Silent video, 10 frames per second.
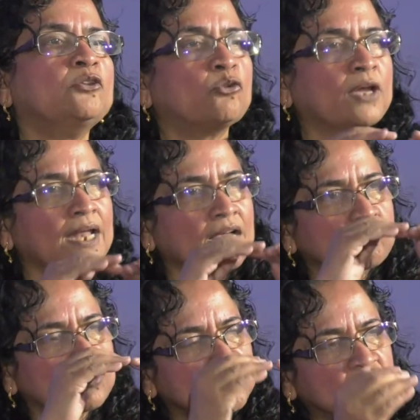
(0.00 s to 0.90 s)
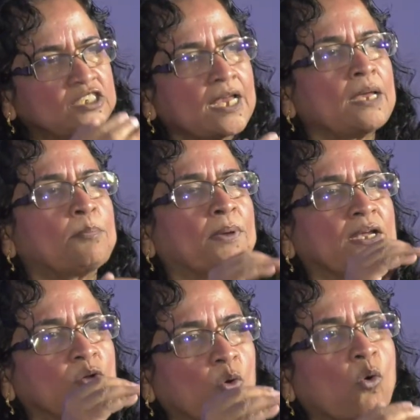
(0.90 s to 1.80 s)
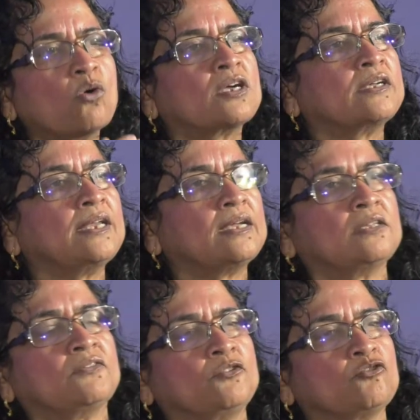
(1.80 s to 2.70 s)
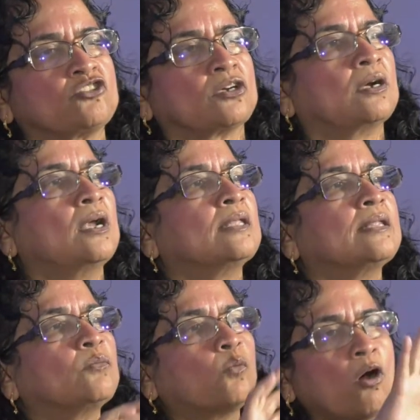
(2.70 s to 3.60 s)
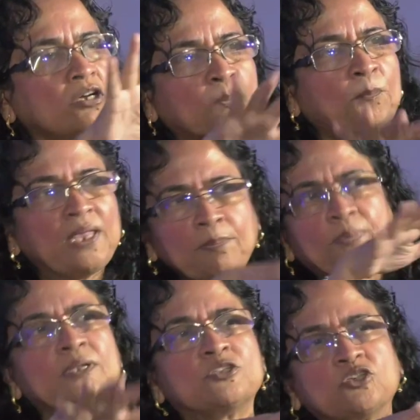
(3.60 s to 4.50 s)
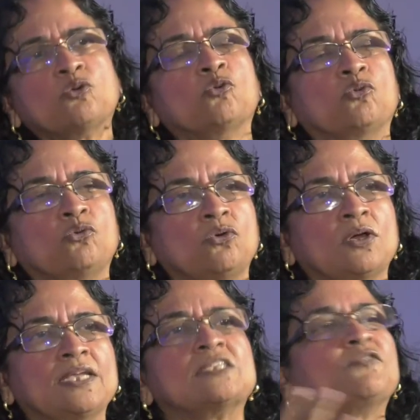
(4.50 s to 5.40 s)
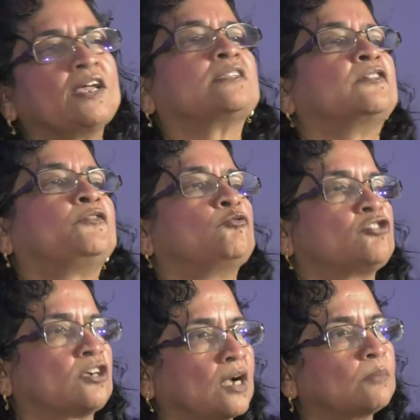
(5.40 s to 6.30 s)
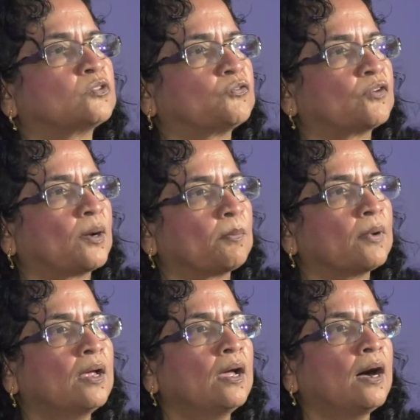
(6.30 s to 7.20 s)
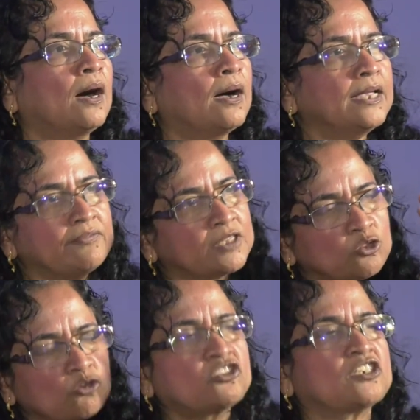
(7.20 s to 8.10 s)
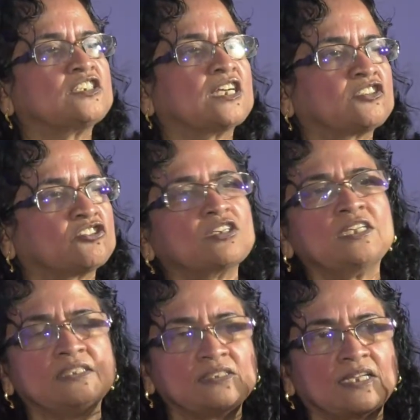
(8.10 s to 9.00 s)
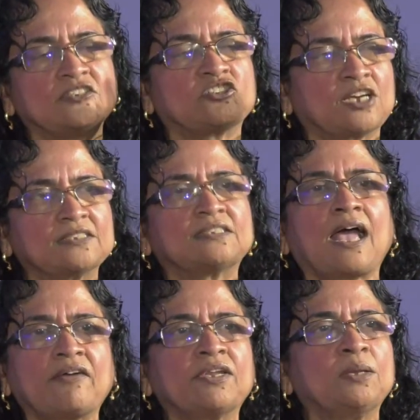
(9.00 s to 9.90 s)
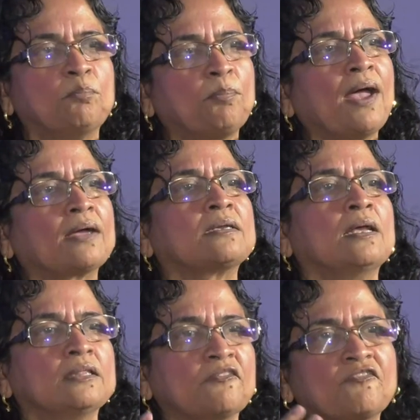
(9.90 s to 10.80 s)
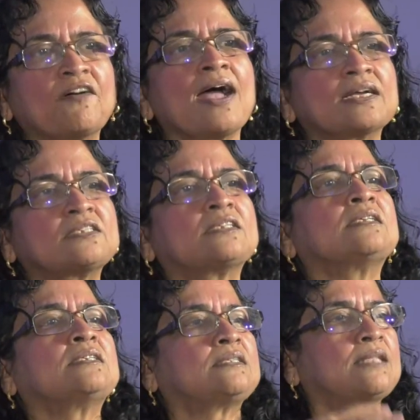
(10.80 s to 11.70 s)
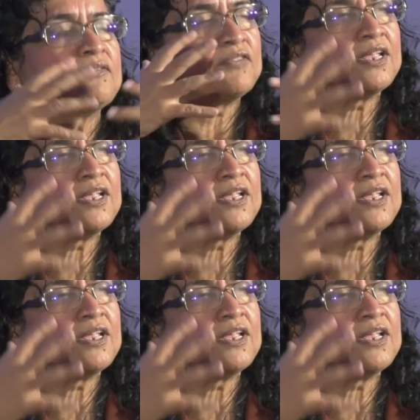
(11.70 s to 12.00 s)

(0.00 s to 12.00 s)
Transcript: You can actually shape and co-create the future. That what people do is where the future comes from. Even though trajectories and trends have an impact, the fact is that